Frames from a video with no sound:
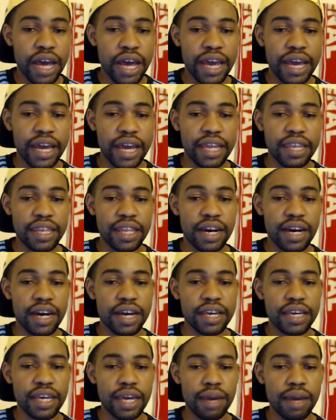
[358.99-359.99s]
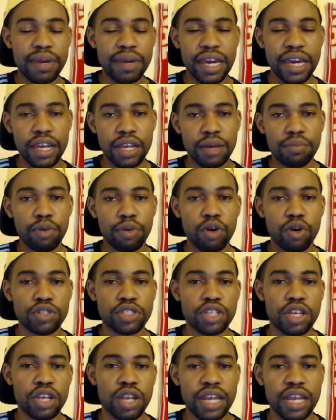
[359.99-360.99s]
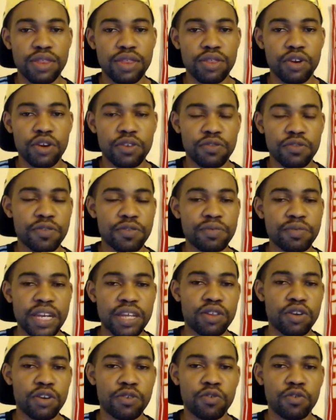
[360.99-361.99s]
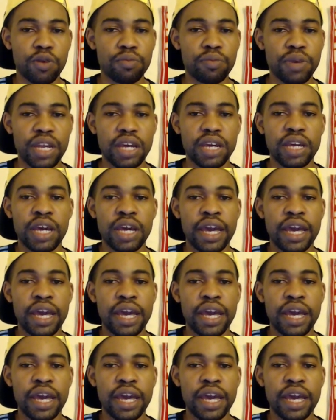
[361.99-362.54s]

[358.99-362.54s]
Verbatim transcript: And uh, yeah, man, hit the post in like the thirty-fifth minute, thirty-fourth minute,